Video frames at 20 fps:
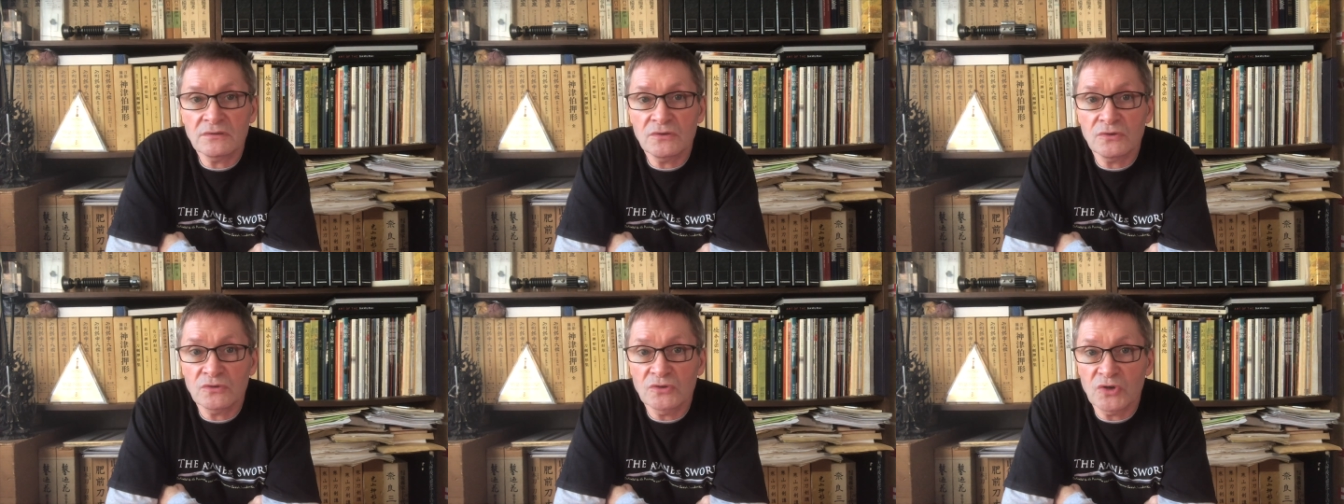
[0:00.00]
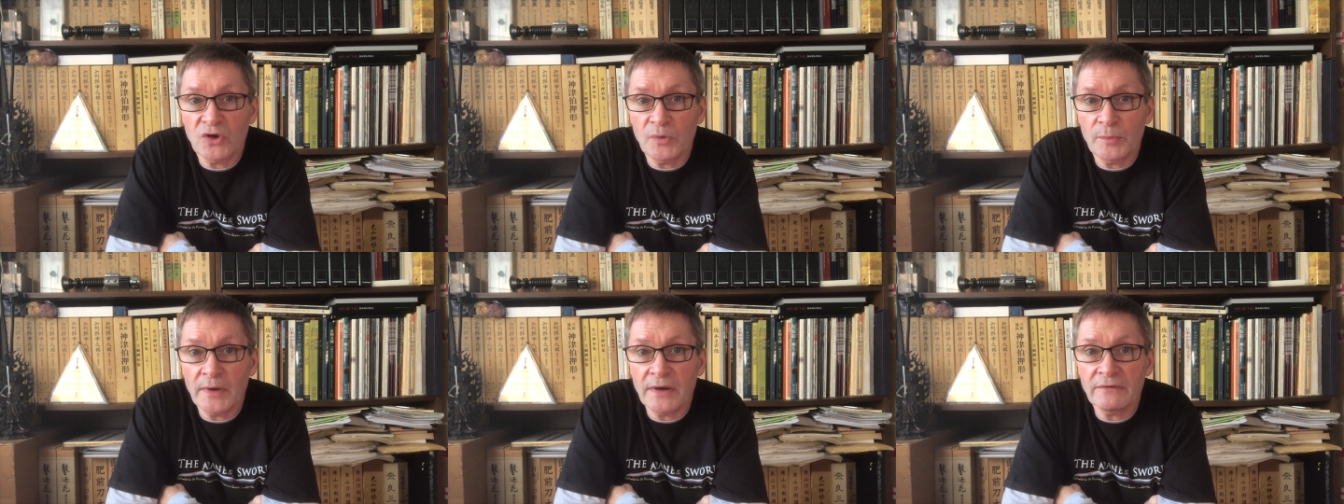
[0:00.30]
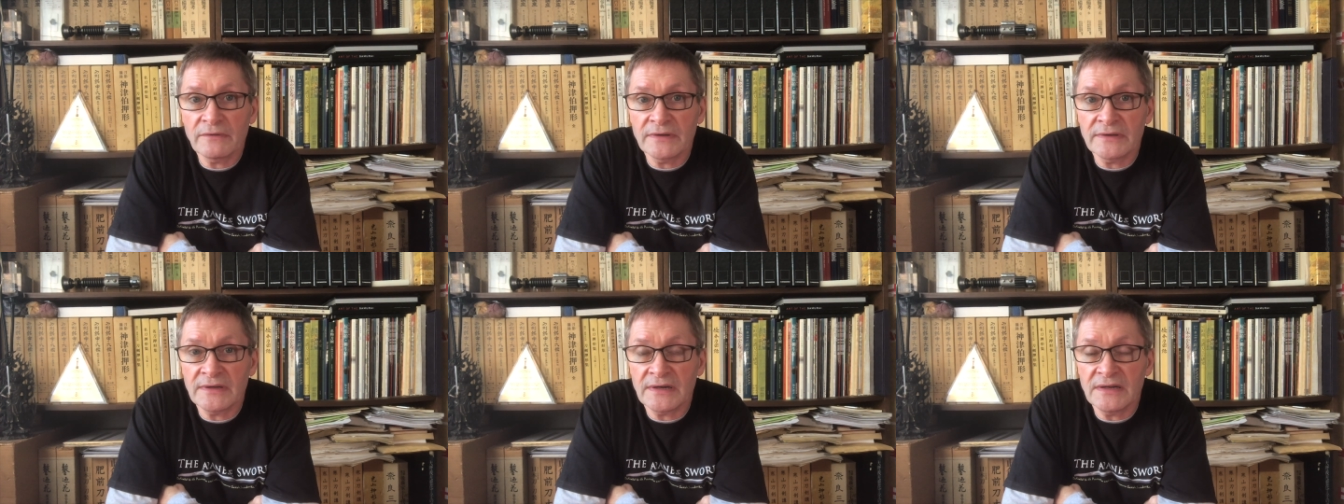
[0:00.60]
Go-Toba
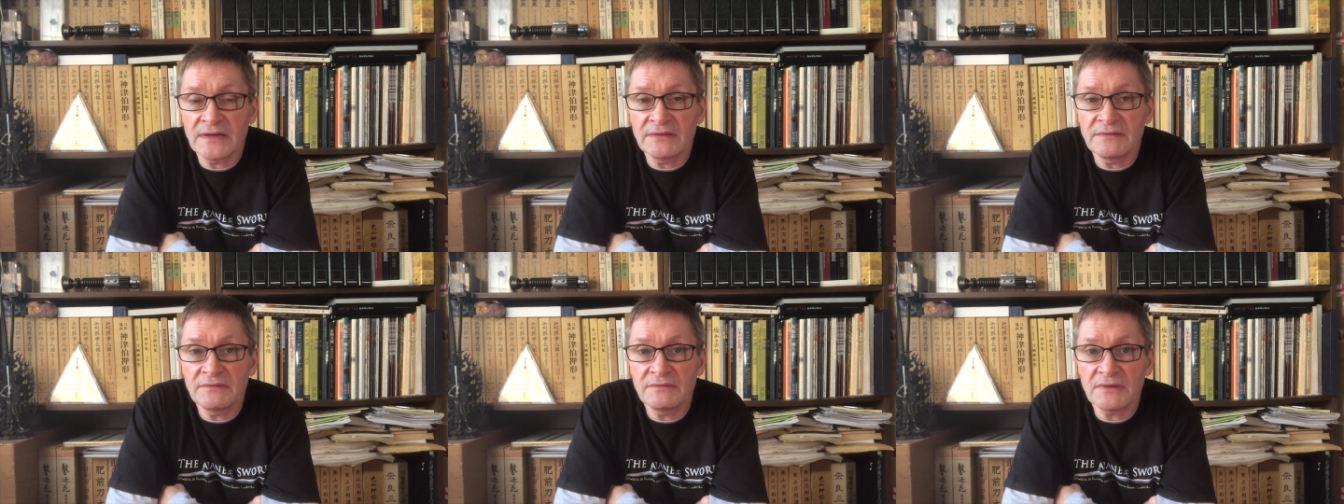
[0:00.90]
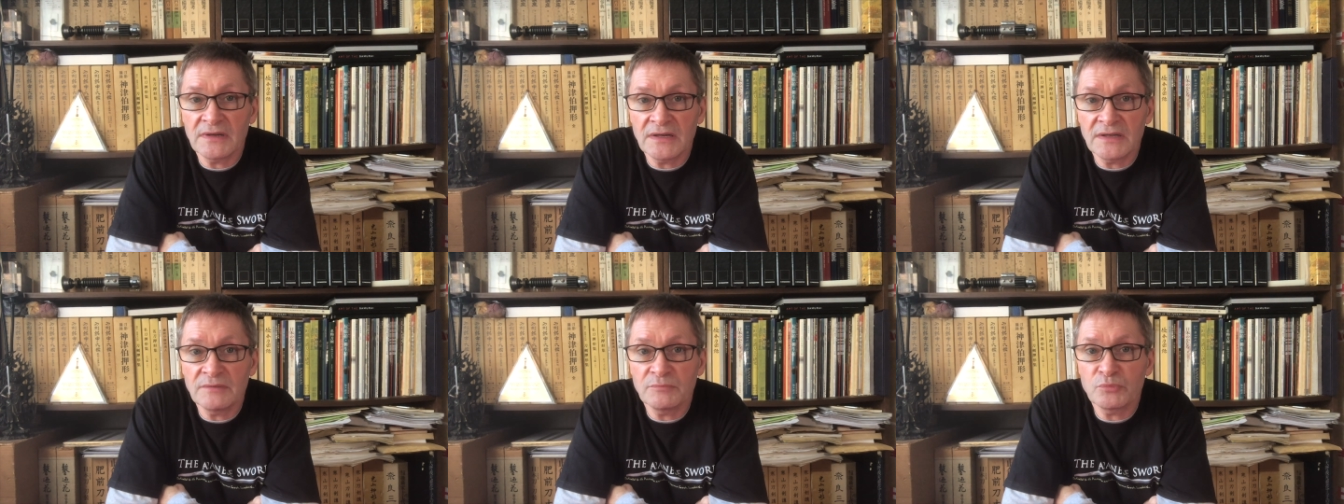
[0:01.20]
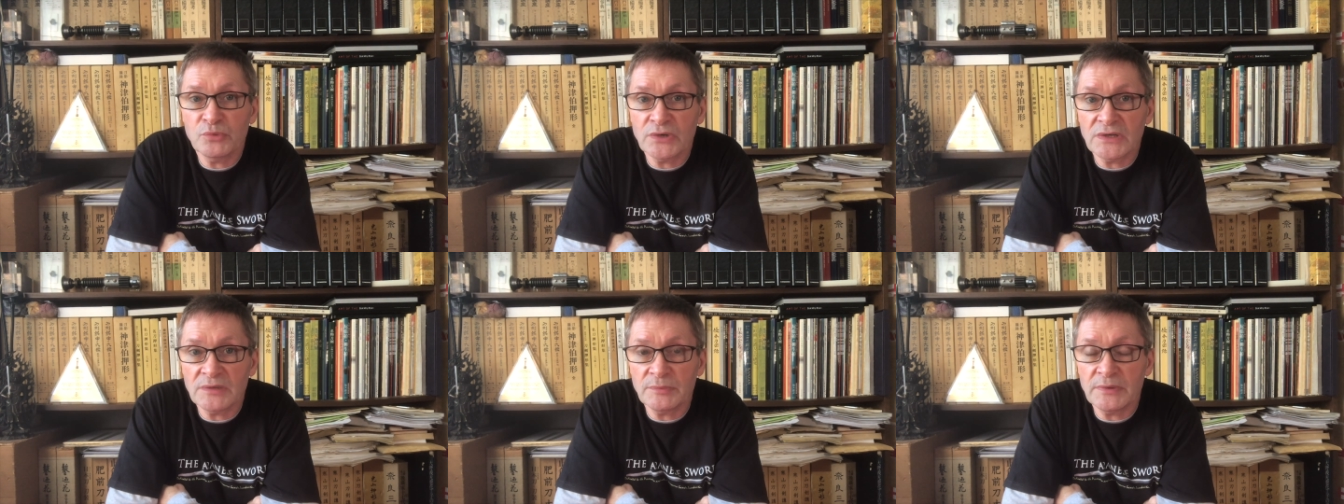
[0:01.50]
and
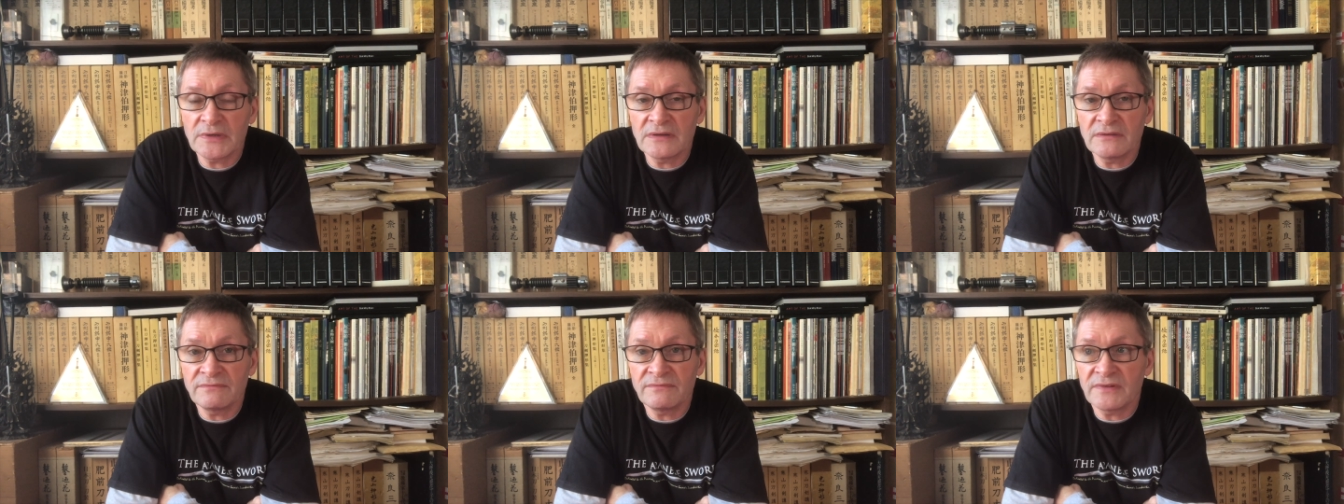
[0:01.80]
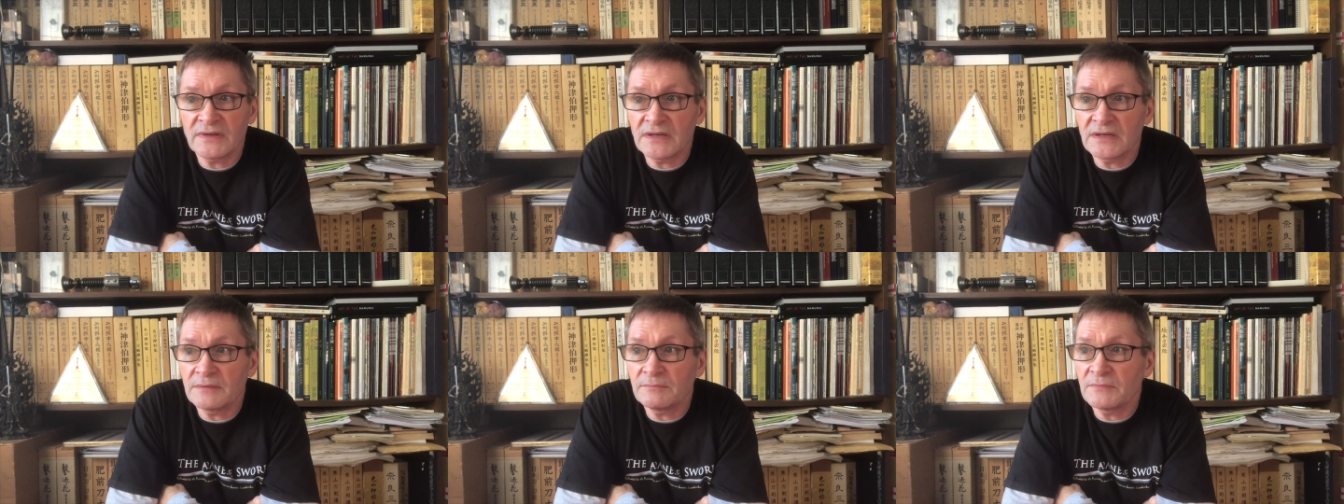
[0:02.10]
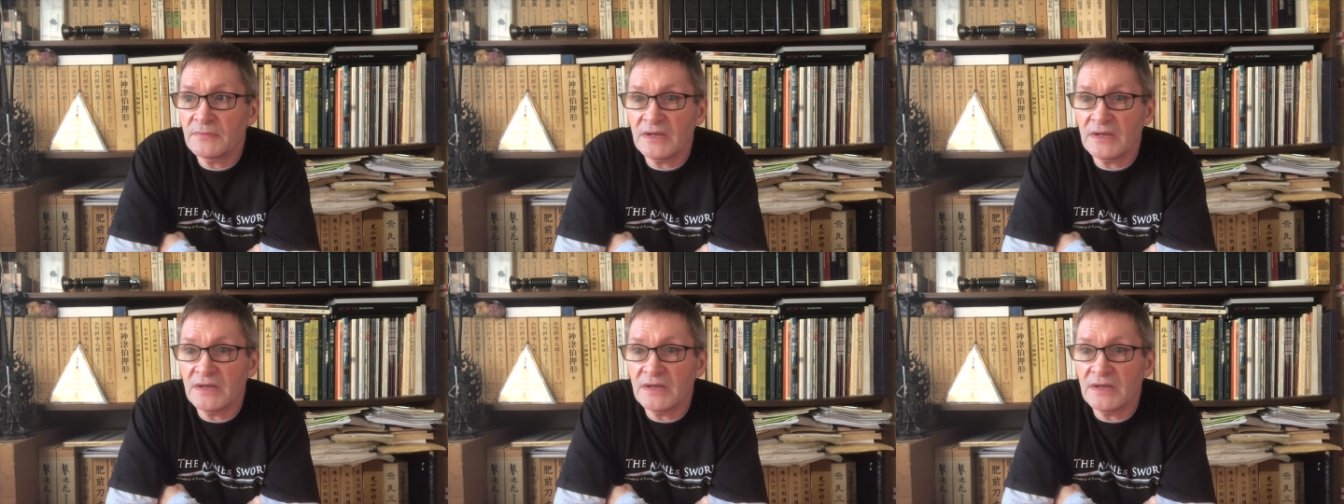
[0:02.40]
bring a bit of